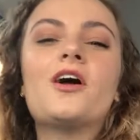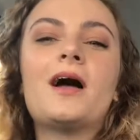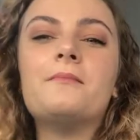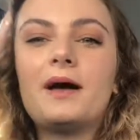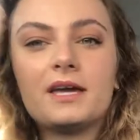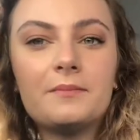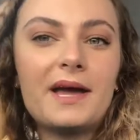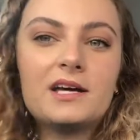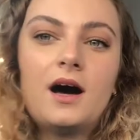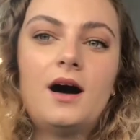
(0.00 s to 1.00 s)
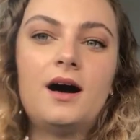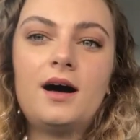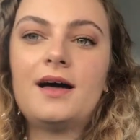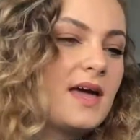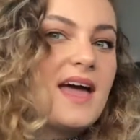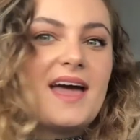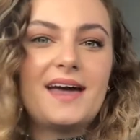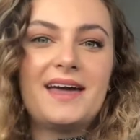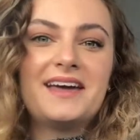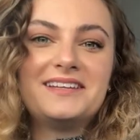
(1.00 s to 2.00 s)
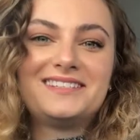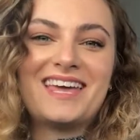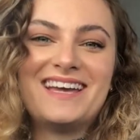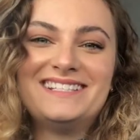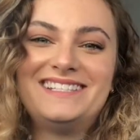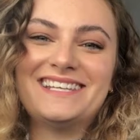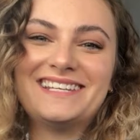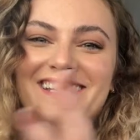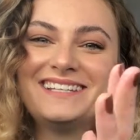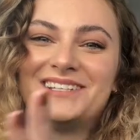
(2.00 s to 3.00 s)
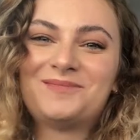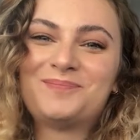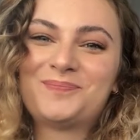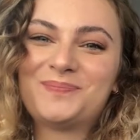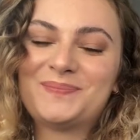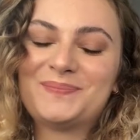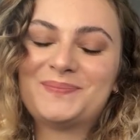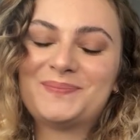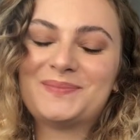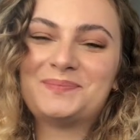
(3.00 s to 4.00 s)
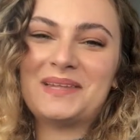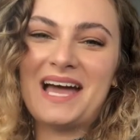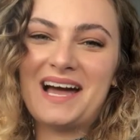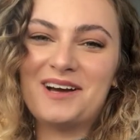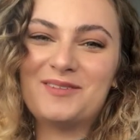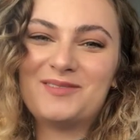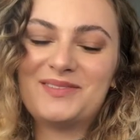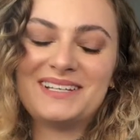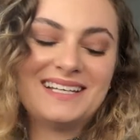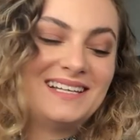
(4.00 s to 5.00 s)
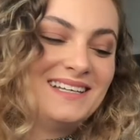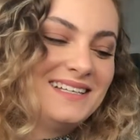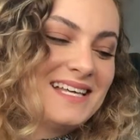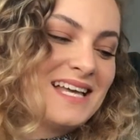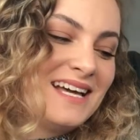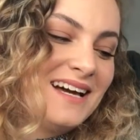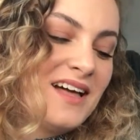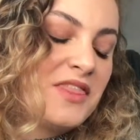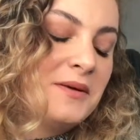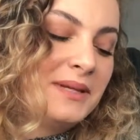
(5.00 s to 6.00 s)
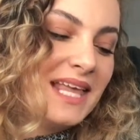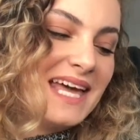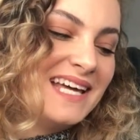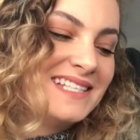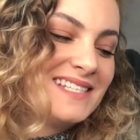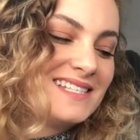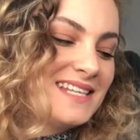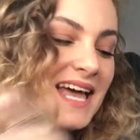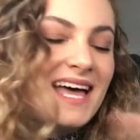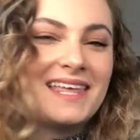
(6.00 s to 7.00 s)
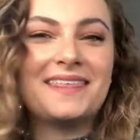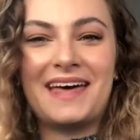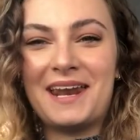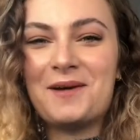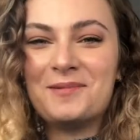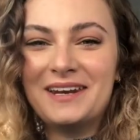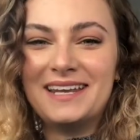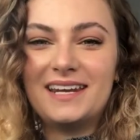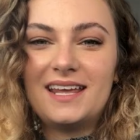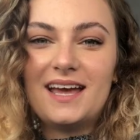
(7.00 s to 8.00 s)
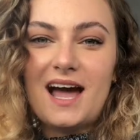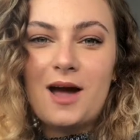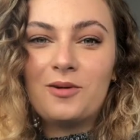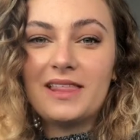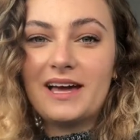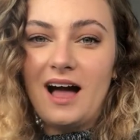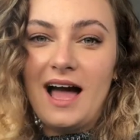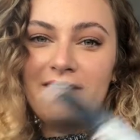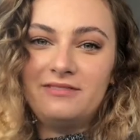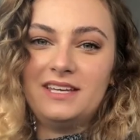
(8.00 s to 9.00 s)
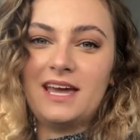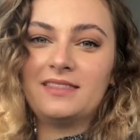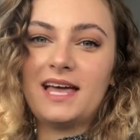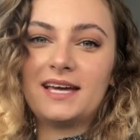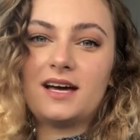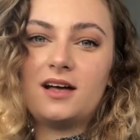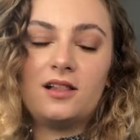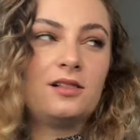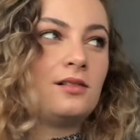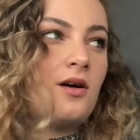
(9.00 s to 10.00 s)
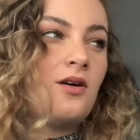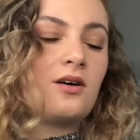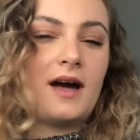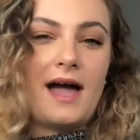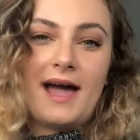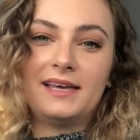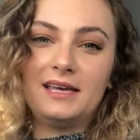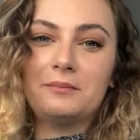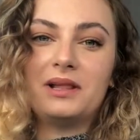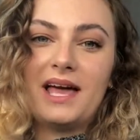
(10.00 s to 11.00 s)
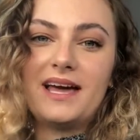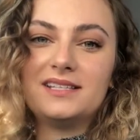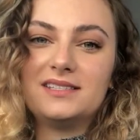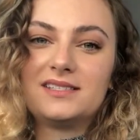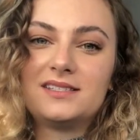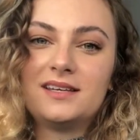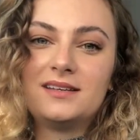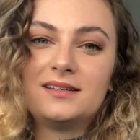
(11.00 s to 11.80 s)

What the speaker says: I'm back in my car and they didn't have the plants that I wanted. I want like ivy and like long hanging plants